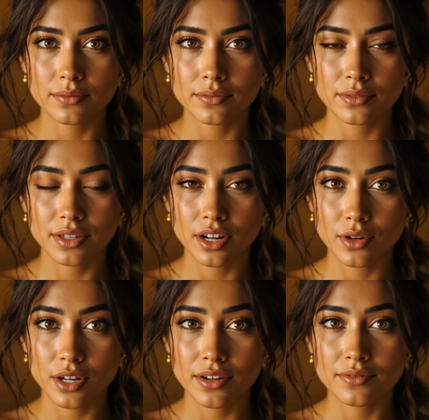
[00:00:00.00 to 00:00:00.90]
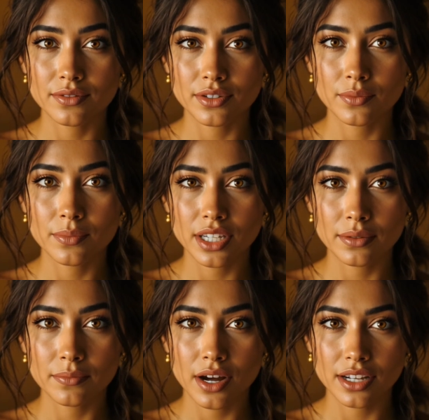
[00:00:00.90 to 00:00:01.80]
the grief you
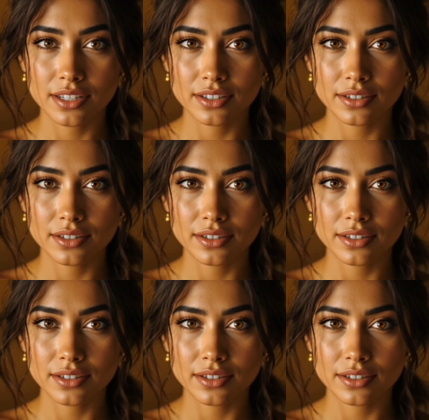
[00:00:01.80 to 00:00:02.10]
minimize,